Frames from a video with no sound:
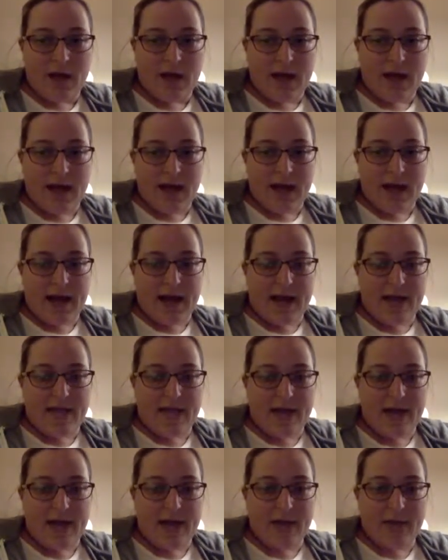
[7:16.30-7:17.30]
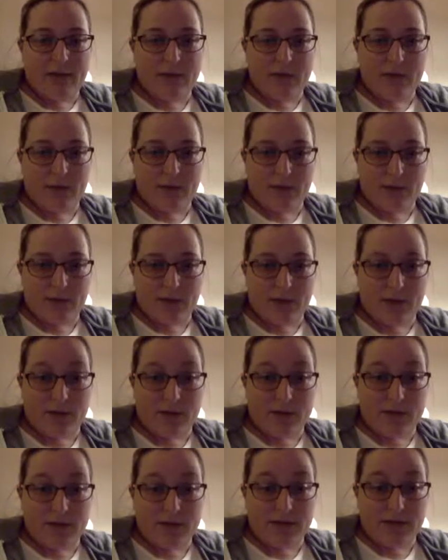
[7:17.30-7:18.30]
I have had people come
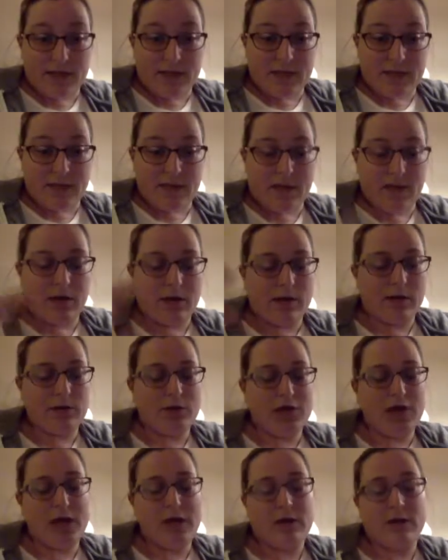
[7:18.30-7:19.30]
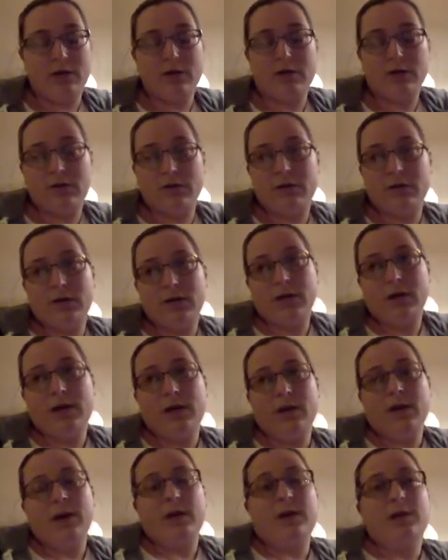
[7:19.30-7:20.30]
to me and say to me, oh, Jen,
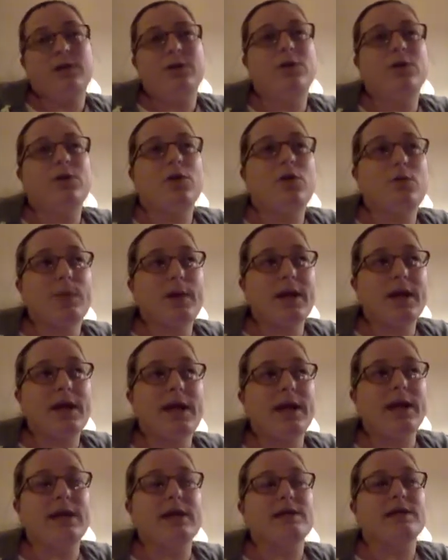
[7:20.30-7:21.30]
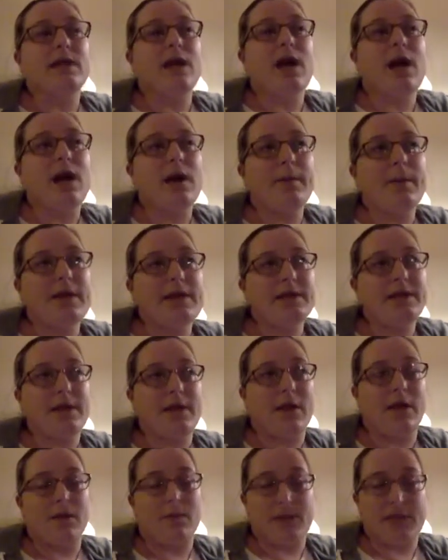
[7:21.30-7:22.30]
nobody is commenting
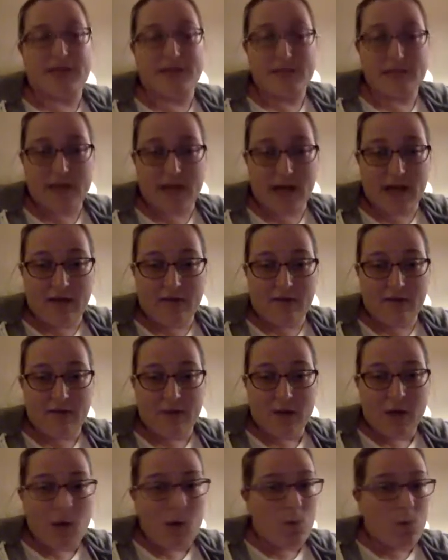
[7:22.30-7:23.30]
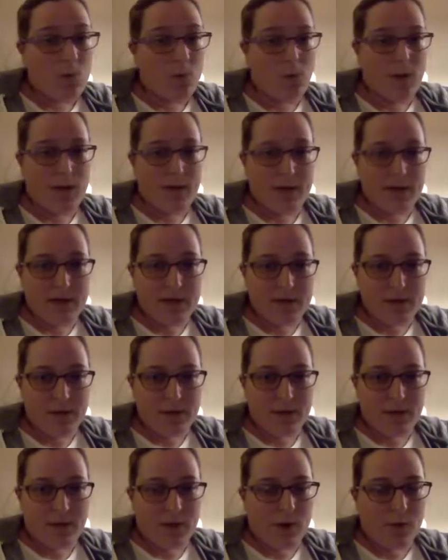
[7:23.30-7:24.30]
on my stuff. What am I doing
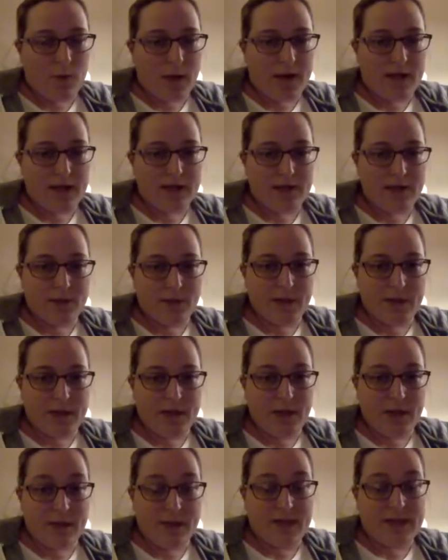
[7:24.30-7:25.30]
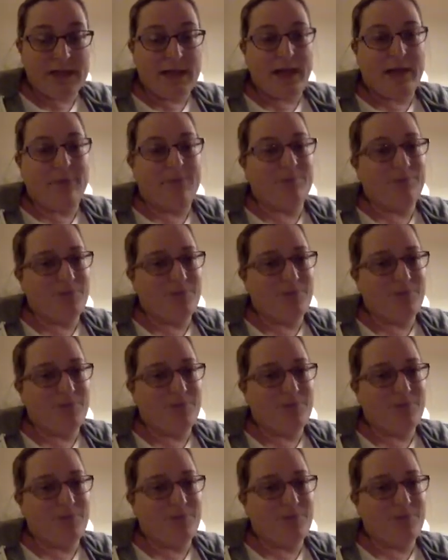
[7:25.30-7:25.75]
wrong? Why is nobody commenting?